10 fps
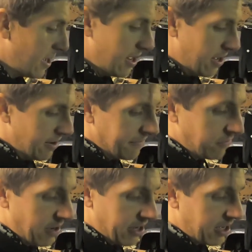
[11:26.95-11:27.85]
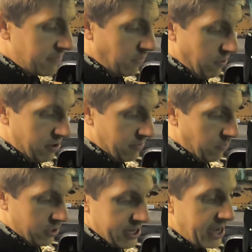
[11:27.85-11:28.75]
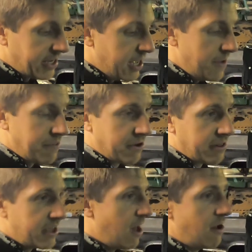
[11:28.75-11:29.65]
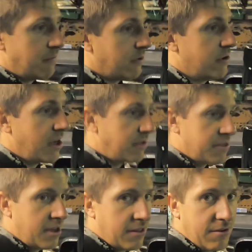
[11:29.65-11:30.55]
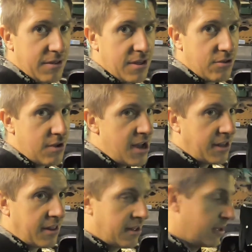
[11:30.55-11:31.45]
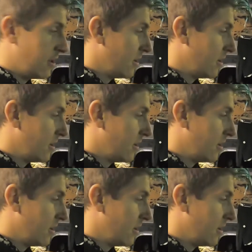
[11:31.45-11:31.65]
And if you want to get more tech tips or see how I'm doing other things on these trucks,